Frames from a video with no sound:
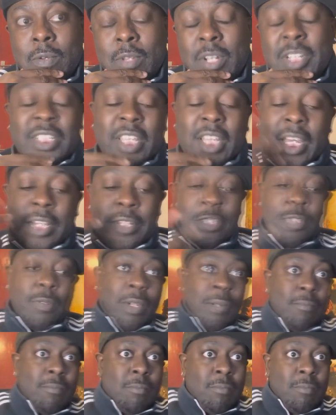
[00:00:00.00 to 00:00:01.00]
Let's get into
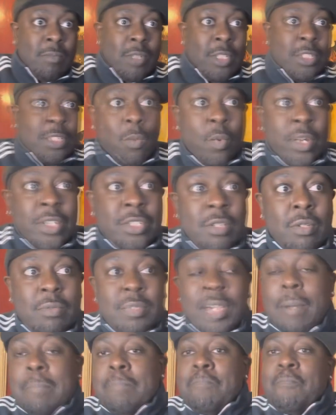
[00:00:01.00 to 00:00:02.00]
it. Let's not waste no
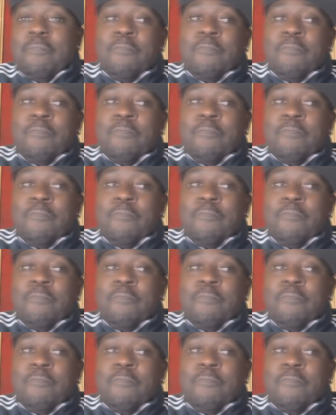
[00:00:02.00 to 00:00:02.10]
time.